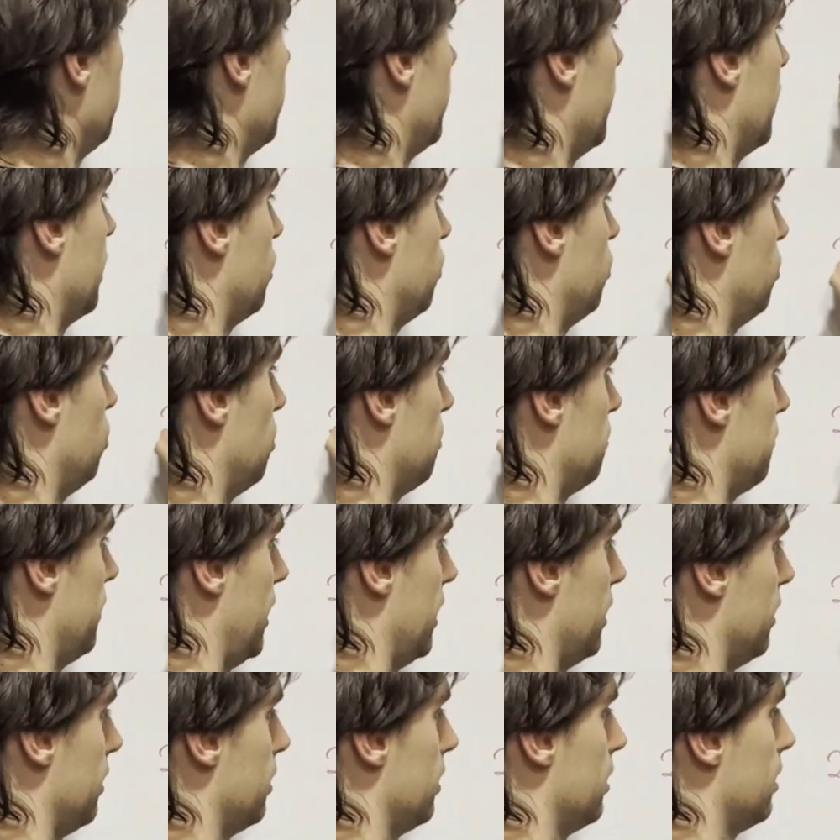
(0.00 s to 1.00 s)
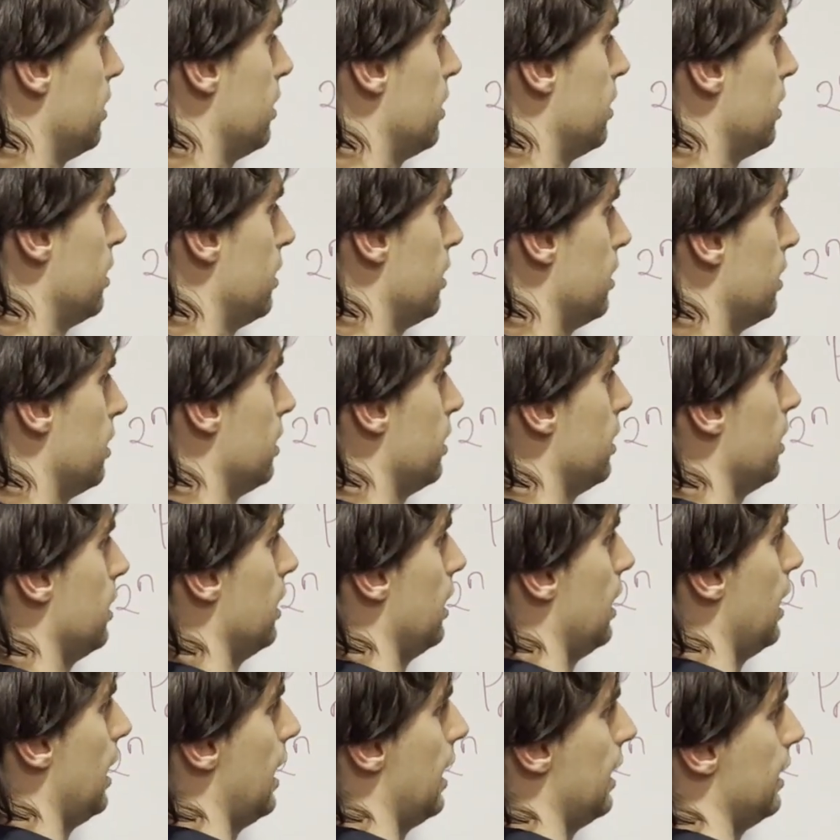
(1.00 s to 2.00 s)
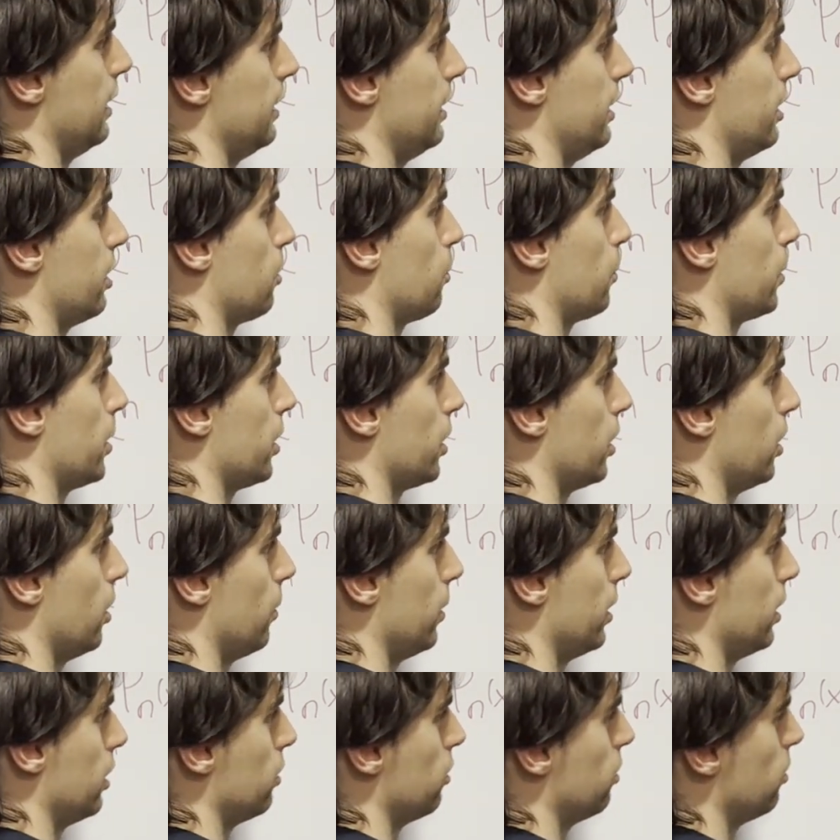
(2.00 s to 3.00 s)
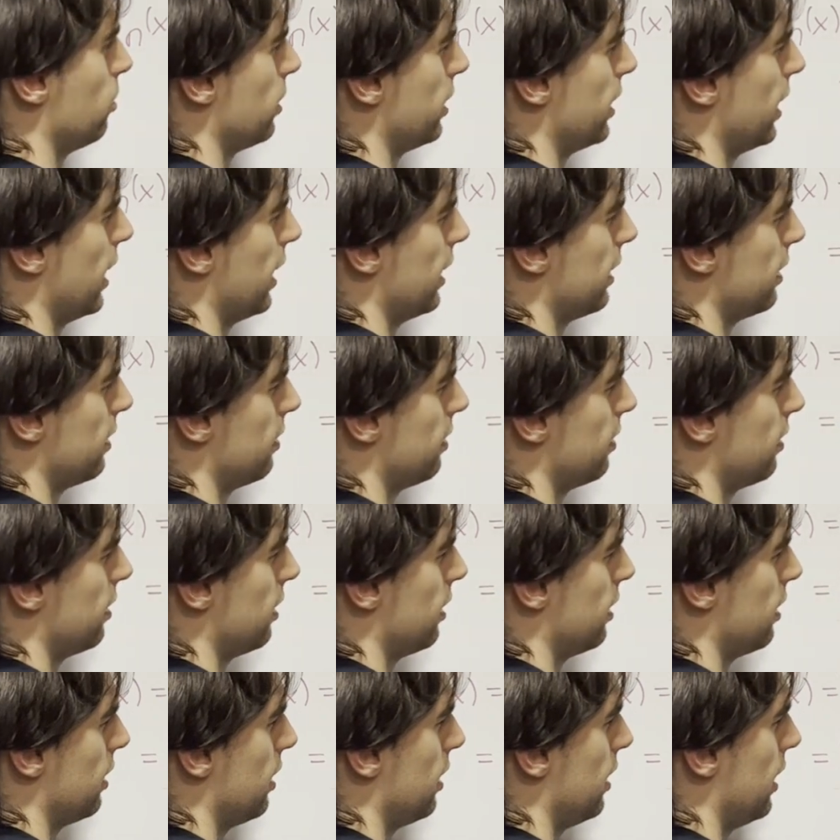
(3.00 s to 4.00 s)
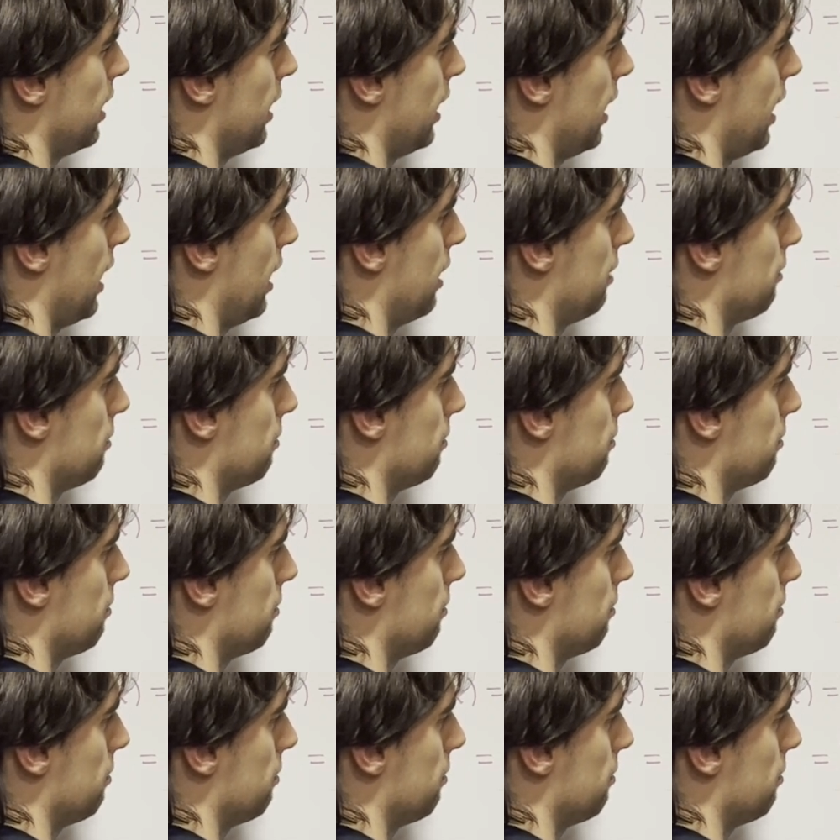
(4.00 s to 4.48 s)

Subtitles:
to get 2 of n. And here we're going to get n